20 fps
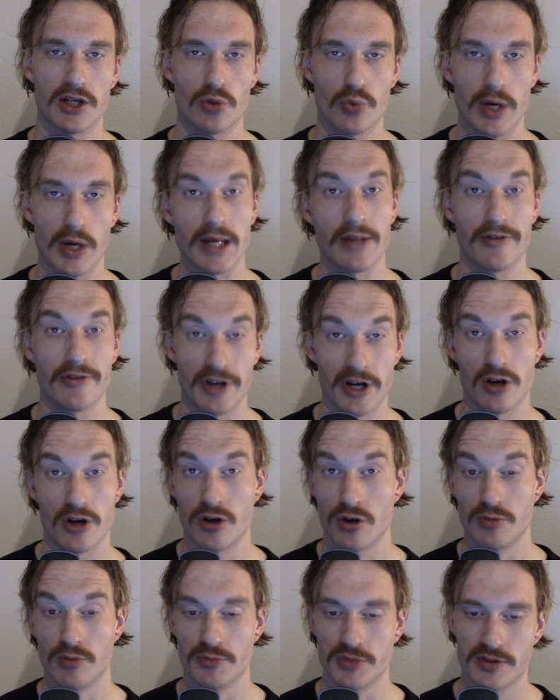away their
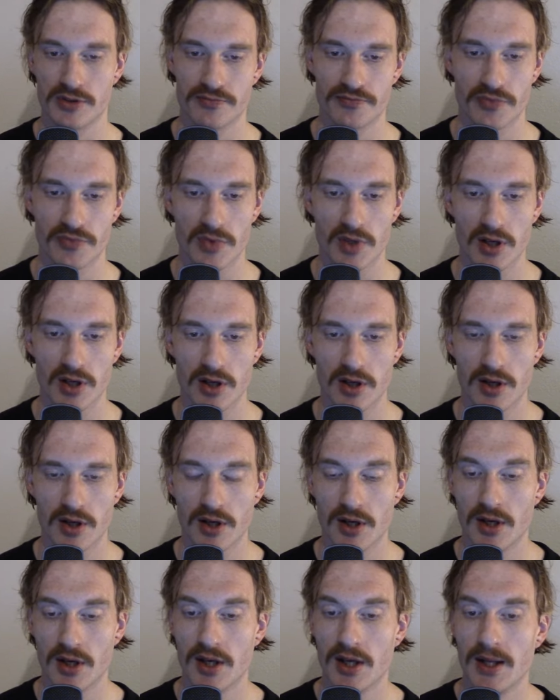homes.
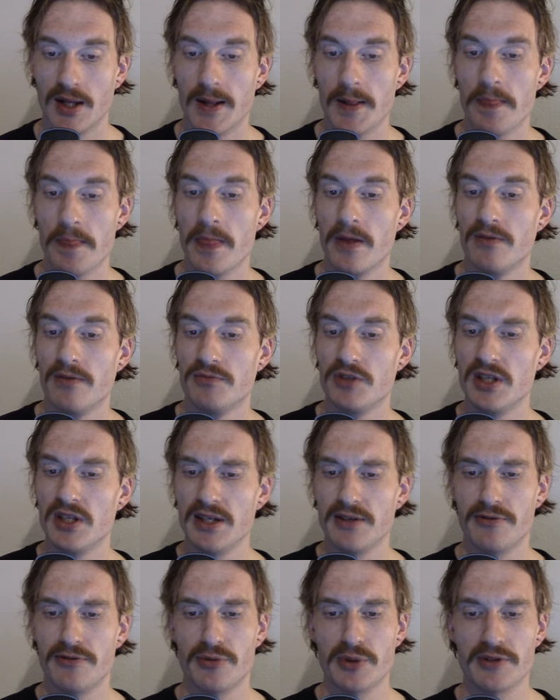Nearly
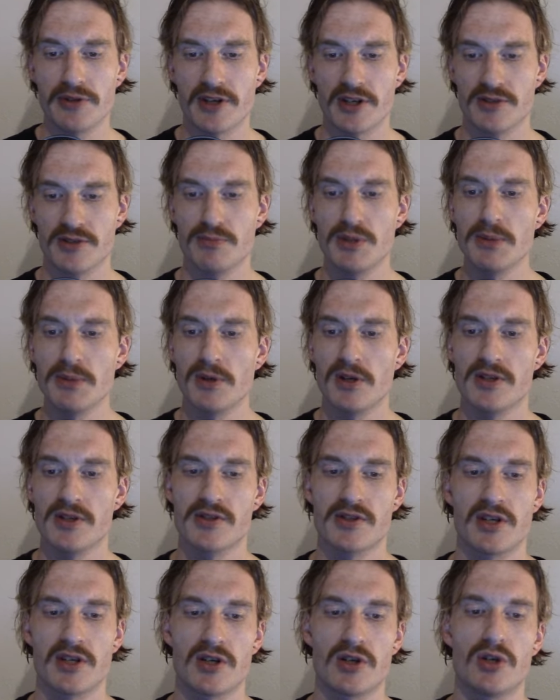3,000 people lost
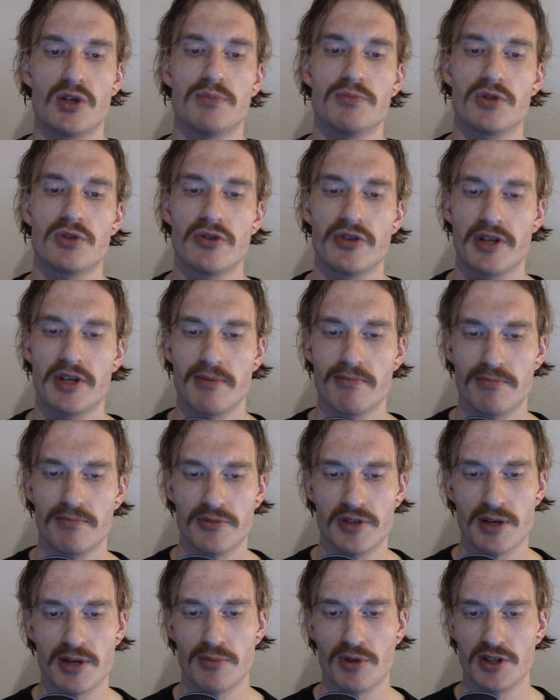their home to the
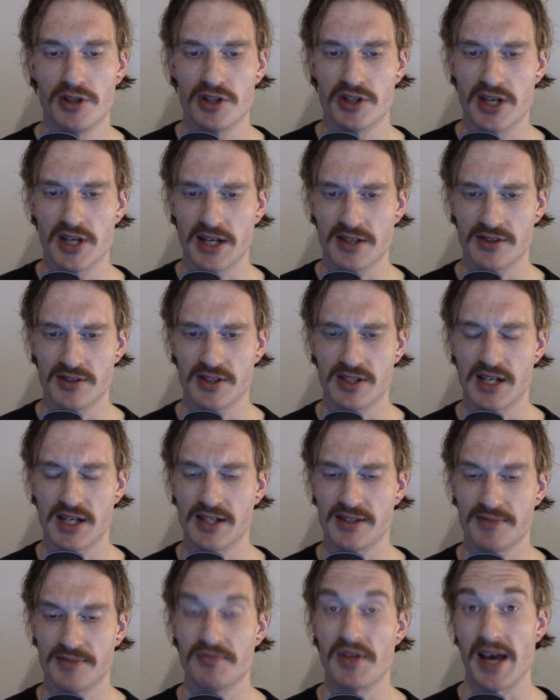demolition exercise.